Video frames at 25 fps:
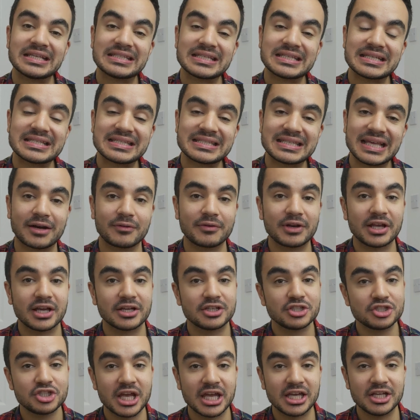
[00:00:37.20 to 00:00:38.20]
as salary
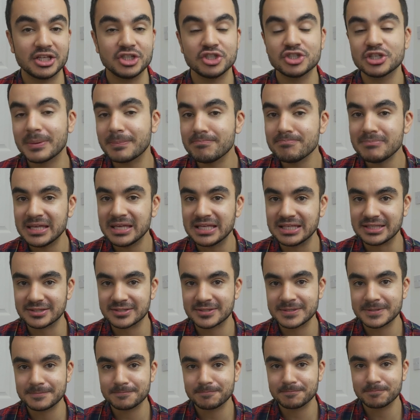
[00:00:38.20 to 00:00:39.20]
exchange,
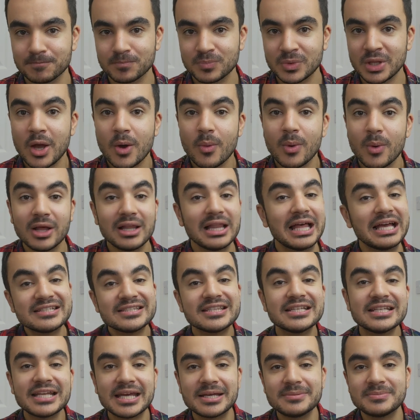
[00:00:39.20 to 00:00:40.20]
means. Well,
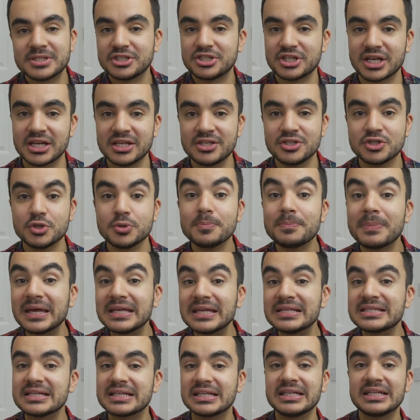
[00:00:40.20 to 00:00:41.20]
as the name suggests, you
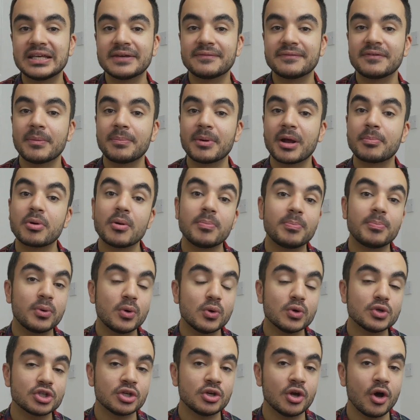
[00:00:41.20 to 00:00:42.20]
basically give up a
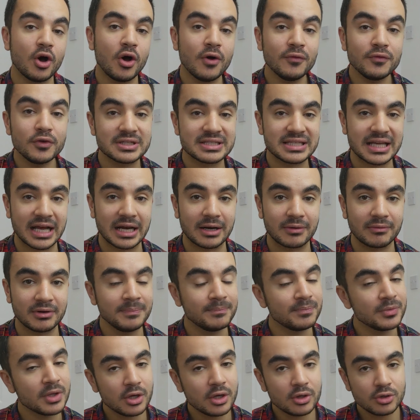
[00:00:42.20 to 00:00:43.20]
proportion of your
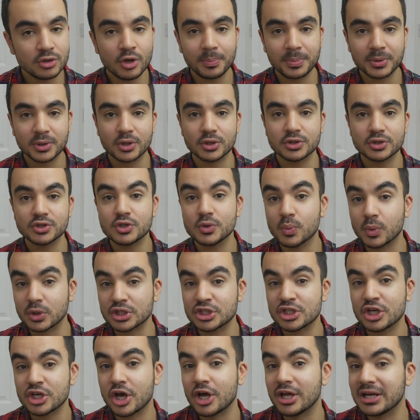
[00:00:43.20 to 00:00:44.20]
salary, not because you
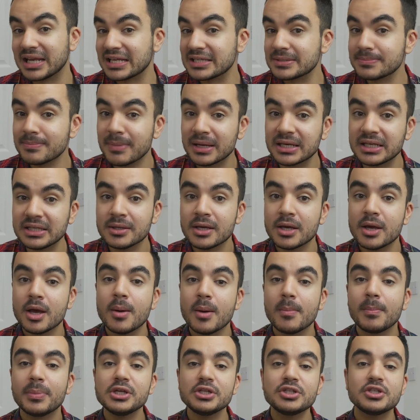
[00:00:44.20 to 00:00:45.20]
want to earn less money,
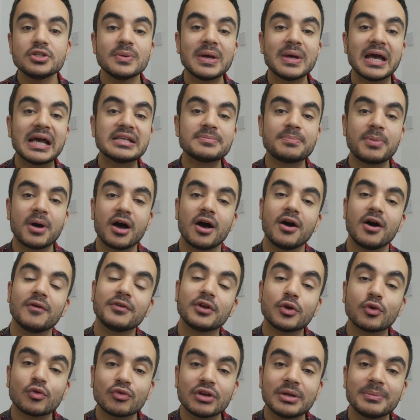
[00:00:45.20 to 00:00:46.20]
but you do it as part of
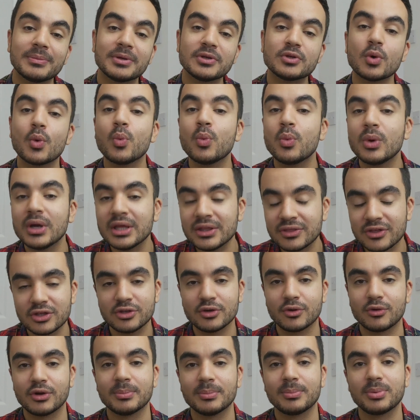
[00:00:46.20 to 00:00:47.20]
an agreement with
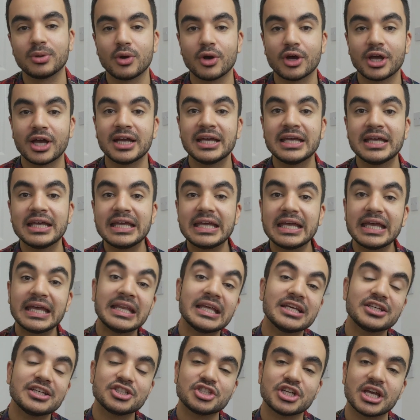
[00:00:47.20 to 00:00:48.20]
your employer
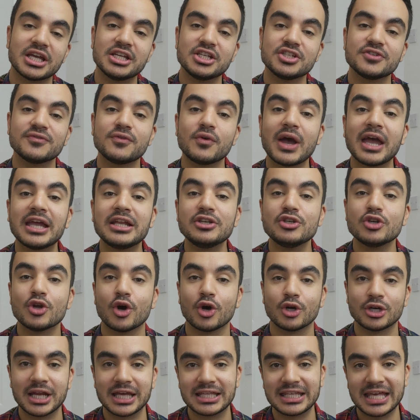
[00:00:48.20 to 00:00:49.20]
in exchange for a
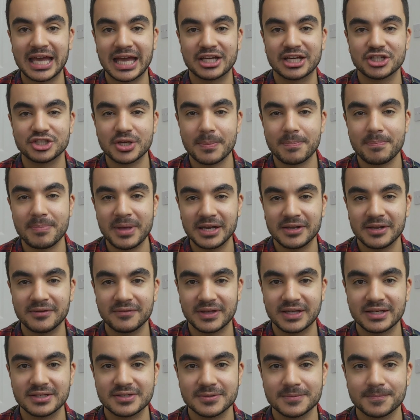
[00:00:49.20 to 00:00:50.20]
non-cash
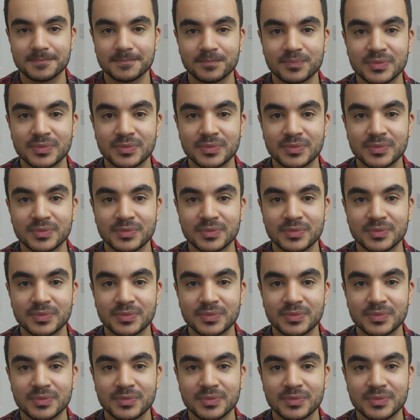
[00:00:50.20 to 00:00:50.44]
benefit.